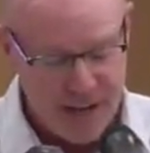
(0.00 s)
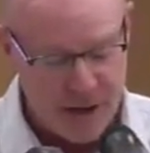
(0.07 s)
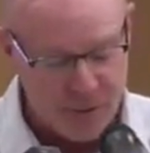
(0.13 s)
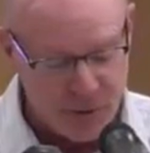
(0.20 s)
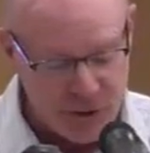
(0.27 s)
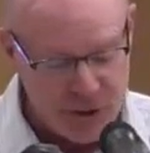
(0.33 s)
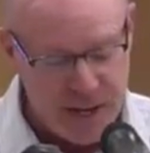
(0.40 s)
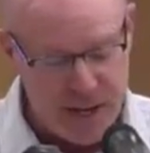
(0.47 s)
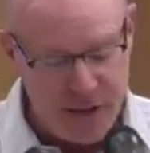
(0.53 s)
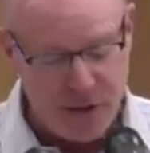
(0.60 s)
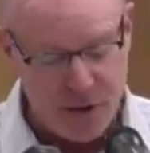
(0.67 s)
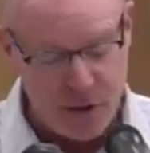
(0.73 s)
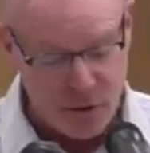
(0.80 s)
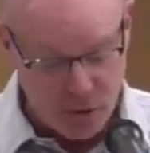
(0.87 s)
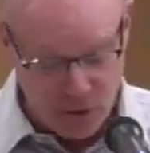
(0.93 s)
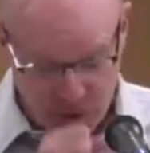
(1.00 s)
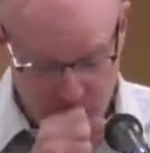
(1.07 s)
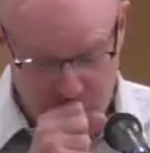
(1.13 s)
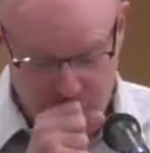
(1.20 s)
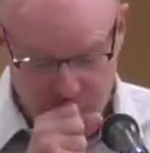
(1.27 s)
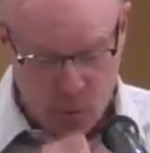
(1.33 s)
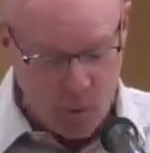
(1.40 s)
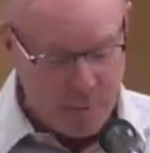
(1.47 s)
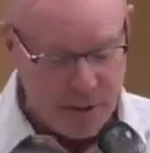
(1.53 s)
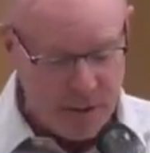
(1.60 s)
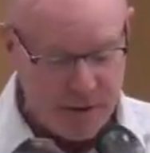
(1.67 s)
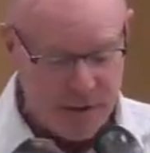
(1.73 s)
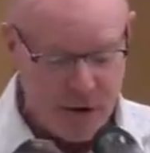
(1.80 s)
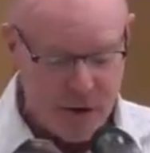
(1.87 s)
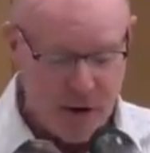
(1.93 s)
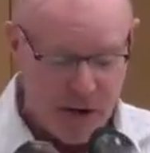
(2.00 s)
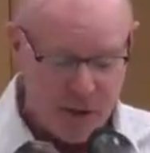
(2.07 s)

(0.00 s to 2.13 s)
and for 10 years, the women and their